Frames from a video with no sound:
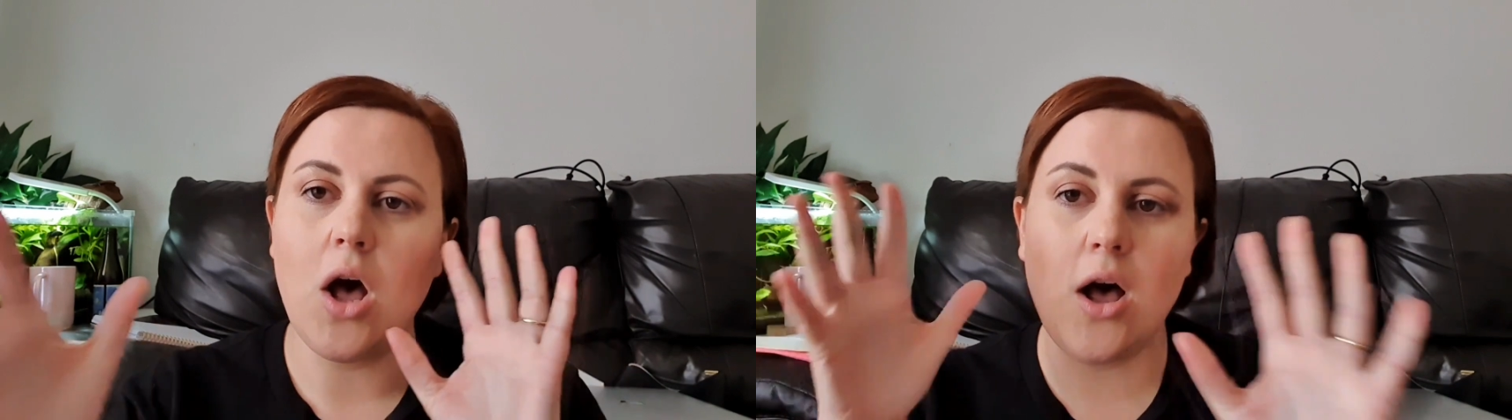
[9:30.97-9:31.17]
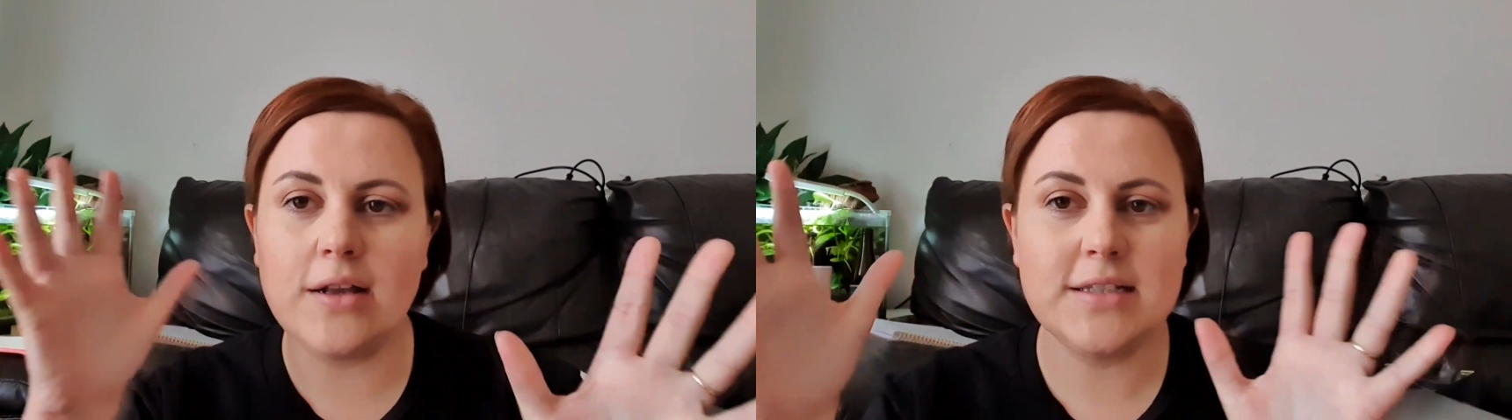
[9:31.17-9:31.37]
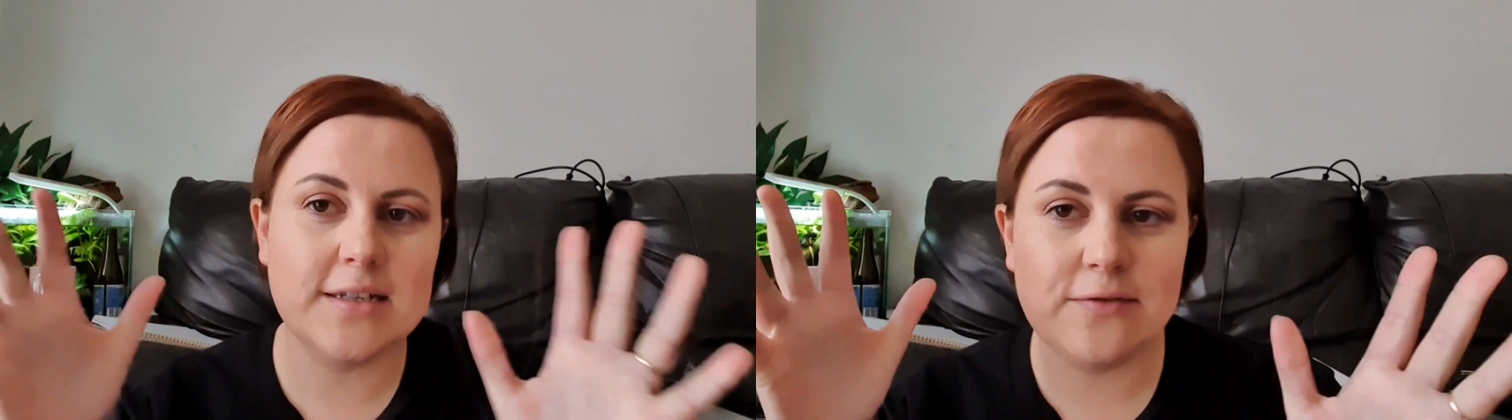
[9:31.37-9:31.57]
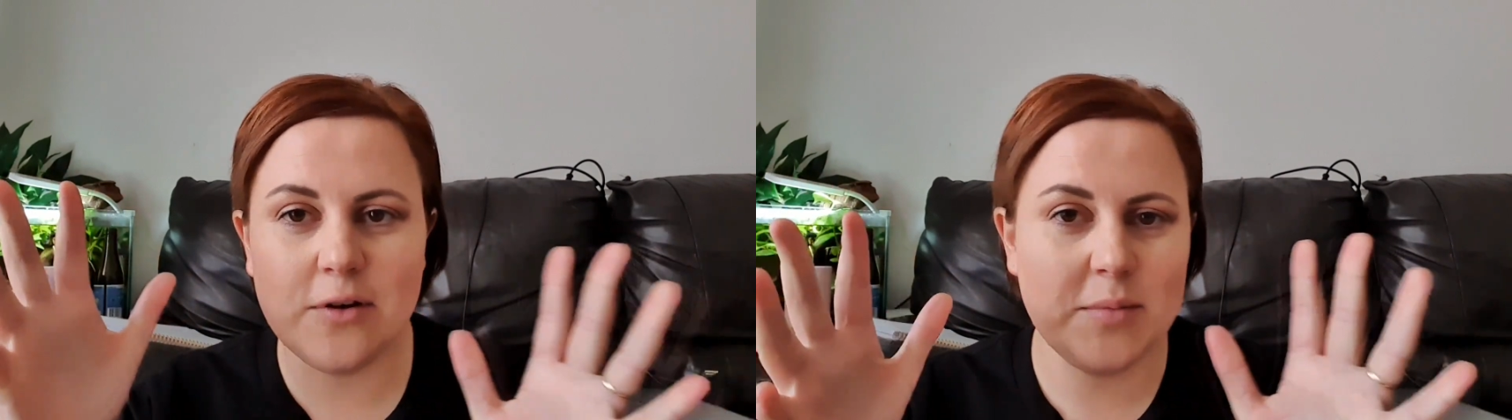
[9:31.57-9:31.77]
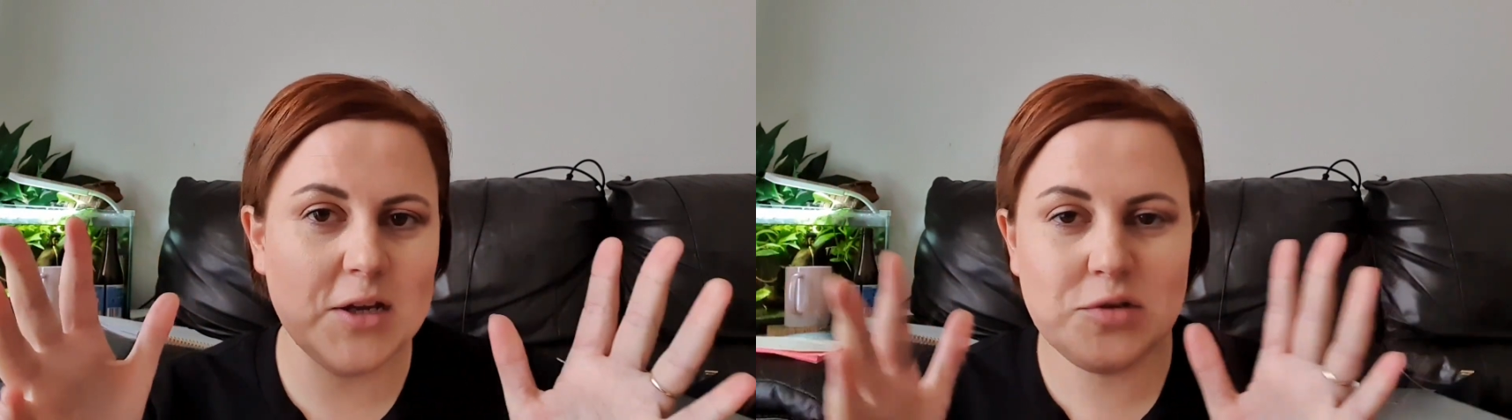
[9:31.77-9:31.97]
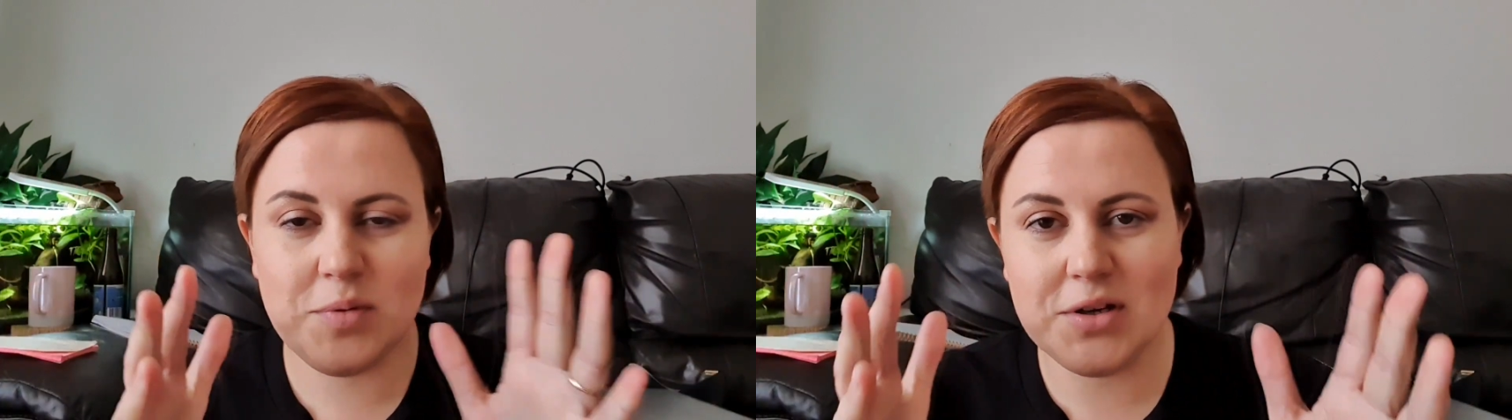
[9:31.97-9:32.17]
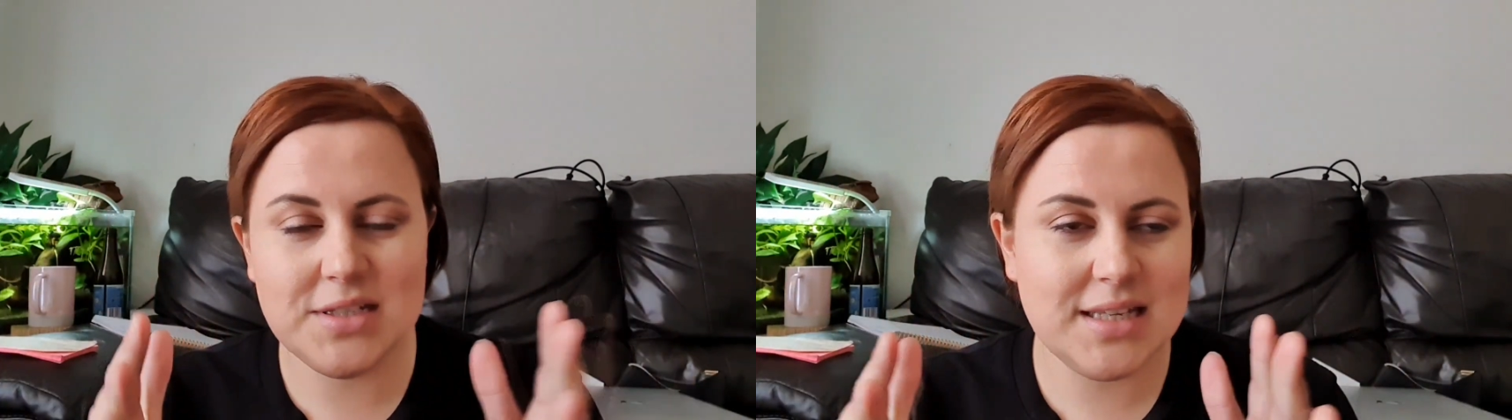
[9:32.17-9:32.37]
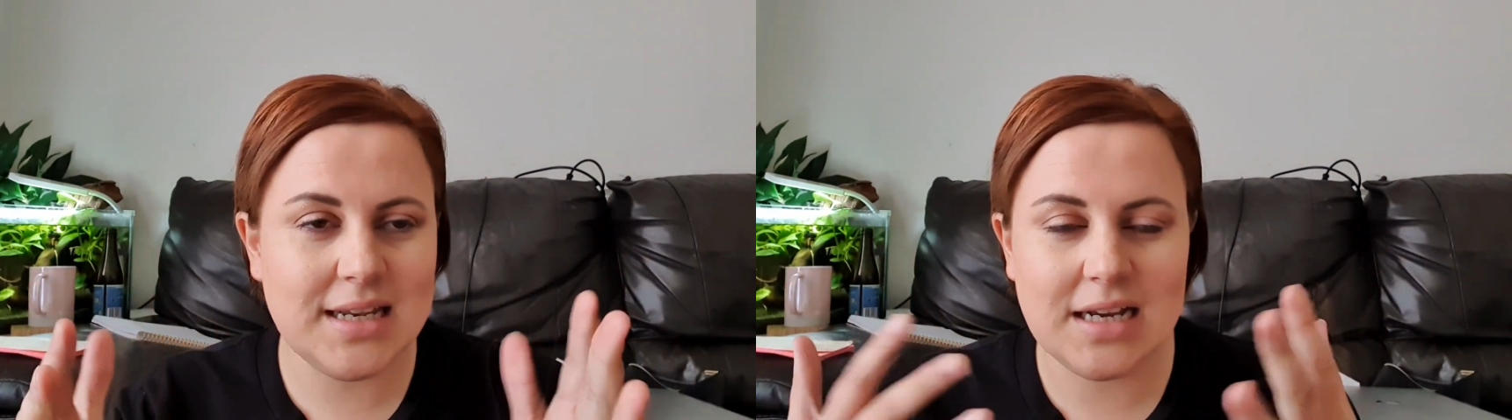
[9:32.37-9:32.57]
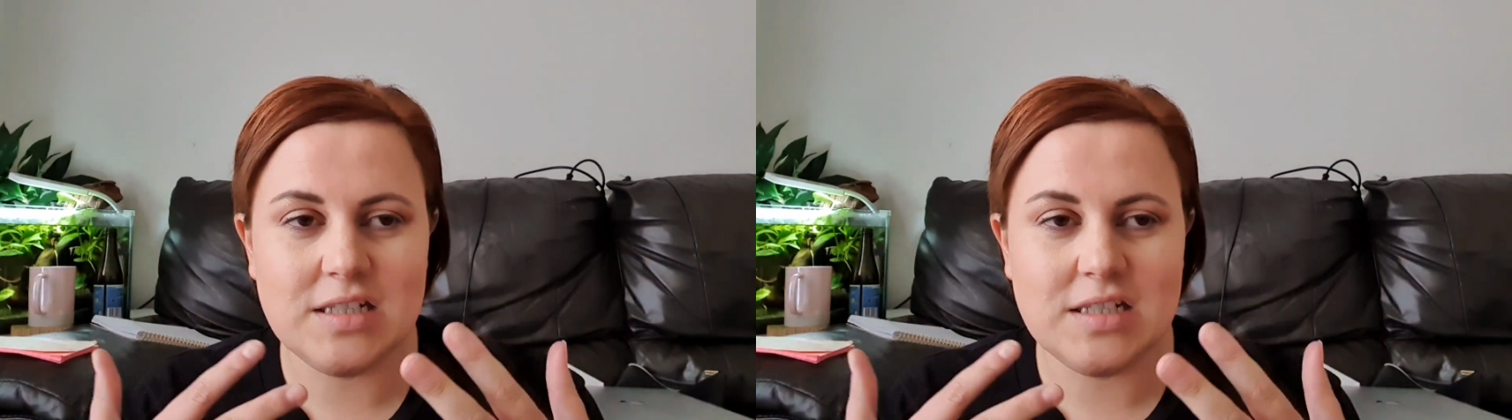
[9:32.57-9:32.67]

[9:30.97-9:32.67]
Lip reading: answer from each person that I